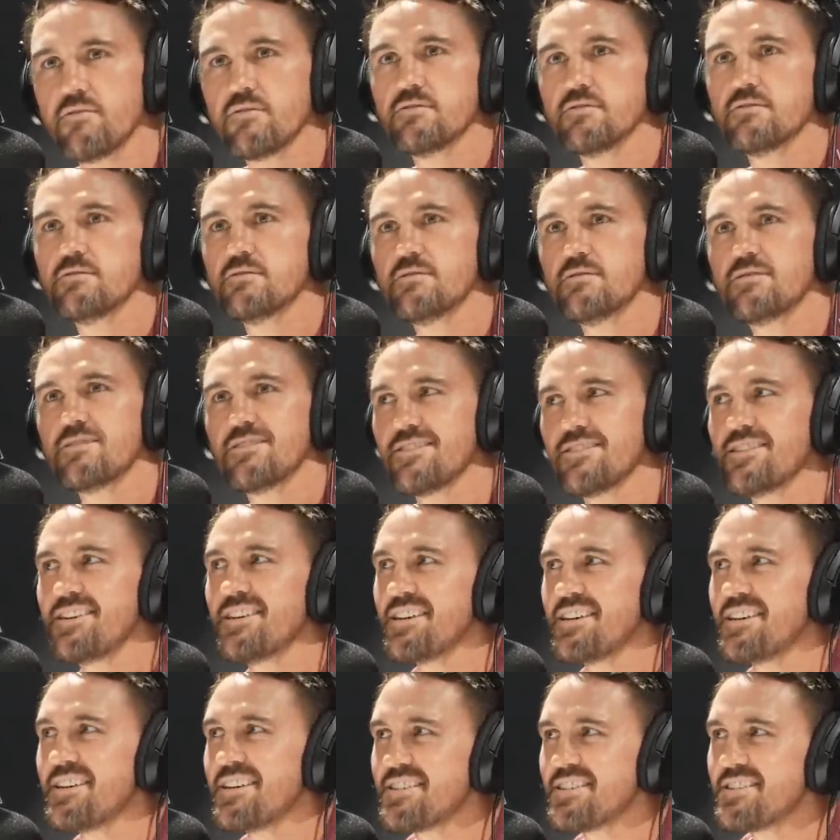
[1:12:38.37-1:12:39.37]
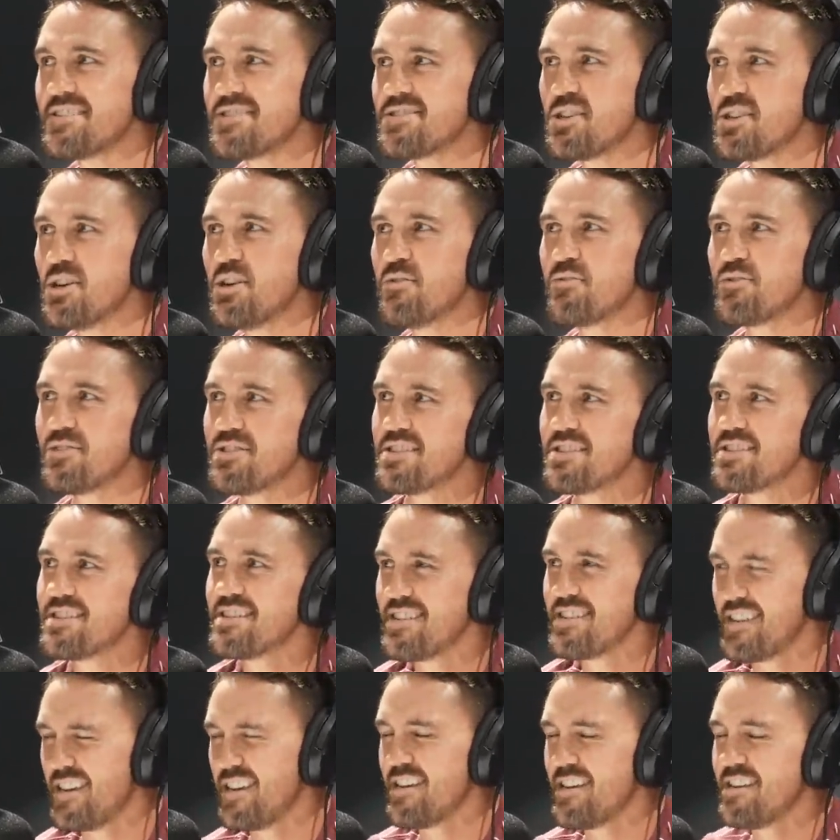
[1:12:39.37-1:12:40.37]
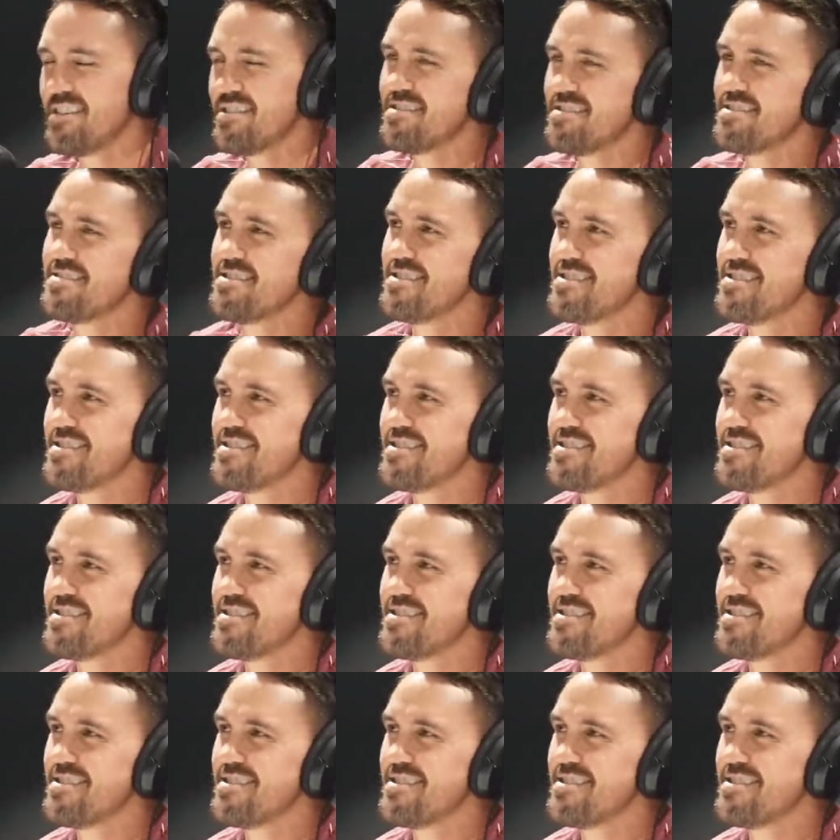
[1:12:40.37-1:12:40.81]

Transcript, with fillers: Yeah. Nice. Find so, the barrel. Are, are,